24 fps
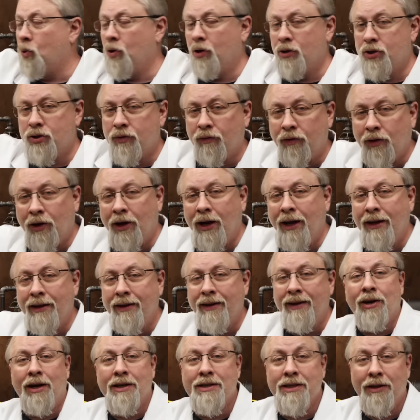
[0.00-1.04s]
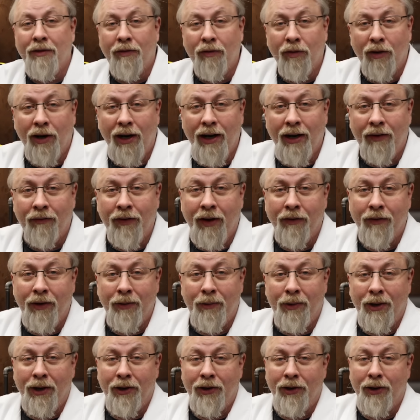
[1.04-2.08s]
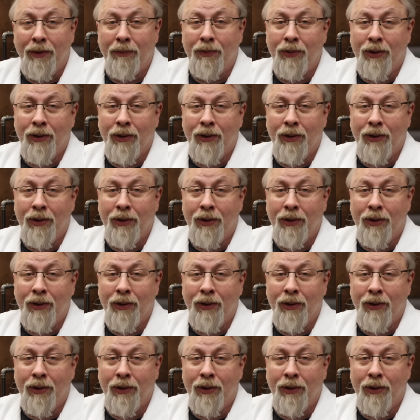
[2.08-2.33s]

orange font across the front of every one of their